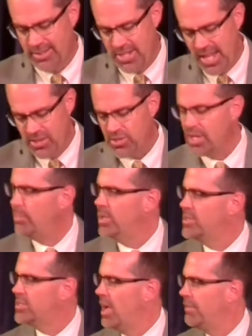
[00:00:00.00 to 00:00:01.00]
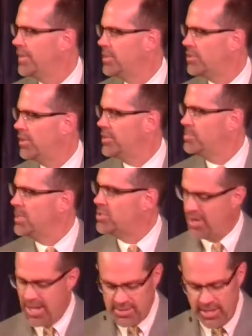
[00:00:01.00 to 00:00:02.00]
to teach someone self control. It's been
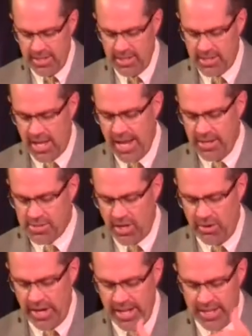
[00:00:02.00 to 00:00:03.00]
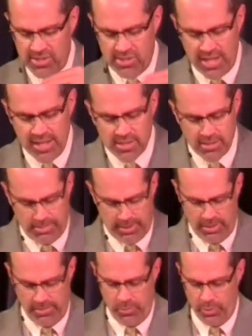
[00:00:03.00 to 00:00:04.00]
translated in Titus already as
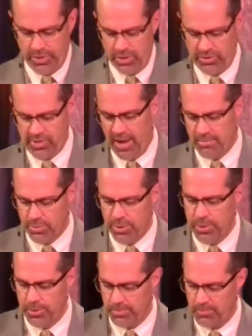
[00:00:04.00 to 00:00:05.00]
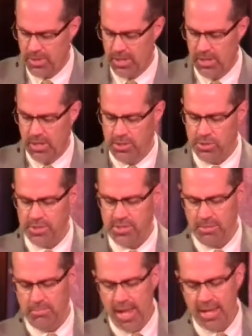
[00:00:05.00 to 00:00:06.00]
sensible with the same root. So
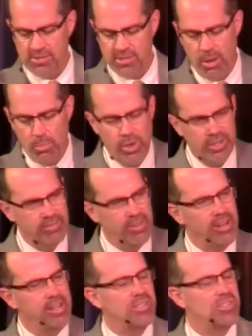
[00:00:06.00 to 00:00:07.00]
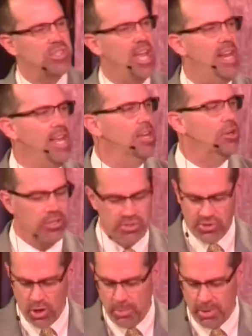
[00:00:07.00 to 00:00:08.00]
it's to make someone very steady or
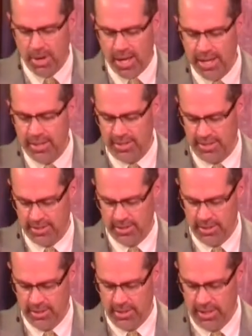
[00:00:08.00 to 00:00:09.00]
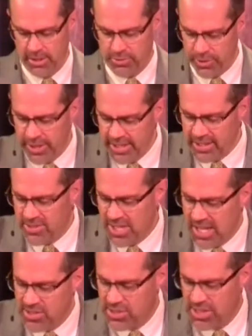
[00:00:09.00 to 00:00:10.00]
sober minded. It's really to
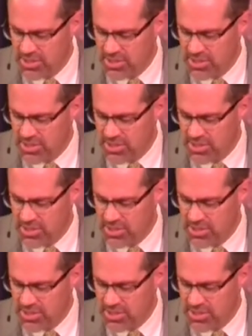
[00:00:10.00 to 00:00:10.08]
teach